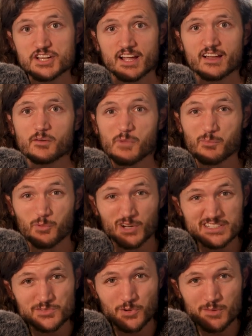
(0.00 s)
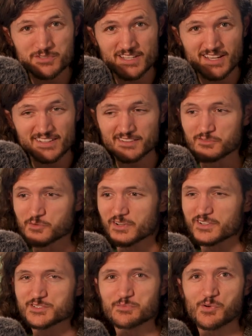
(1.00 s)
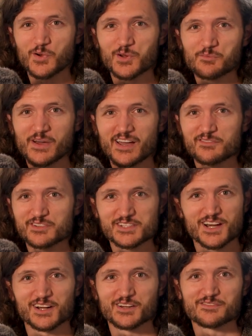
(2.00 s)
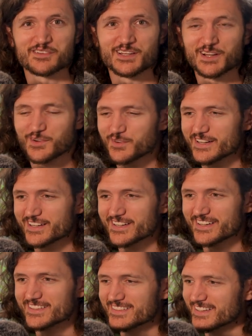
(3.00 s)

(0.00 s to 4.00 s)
check out my prints website if you want to support my photography career